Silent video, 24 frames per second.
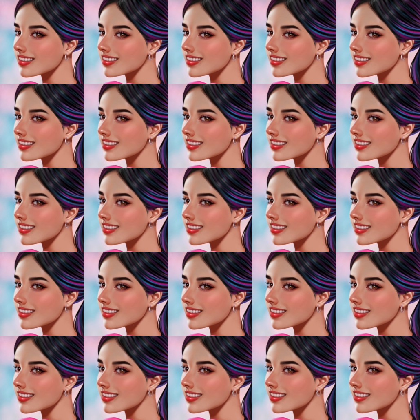
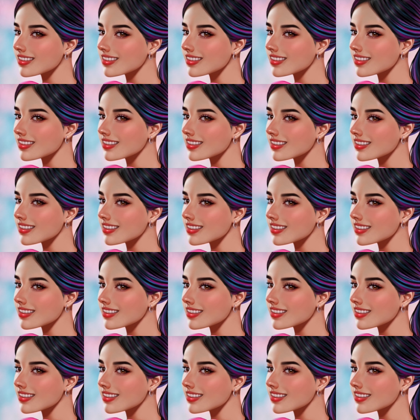
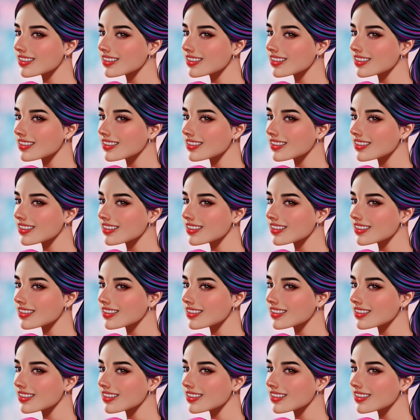[no speech]